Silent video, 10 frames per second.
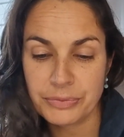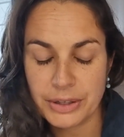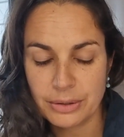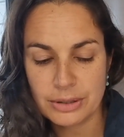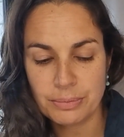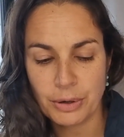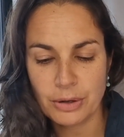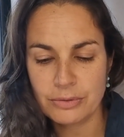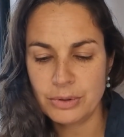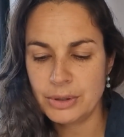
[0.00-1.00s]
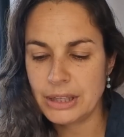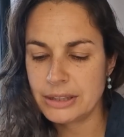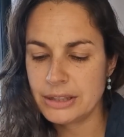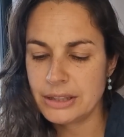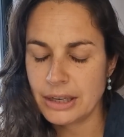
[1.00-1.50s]
There is a part of you that
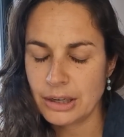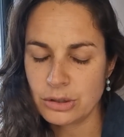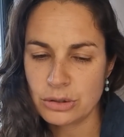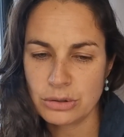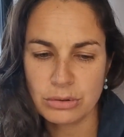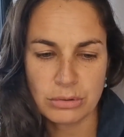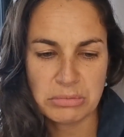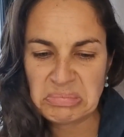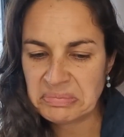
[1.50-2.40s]
desires to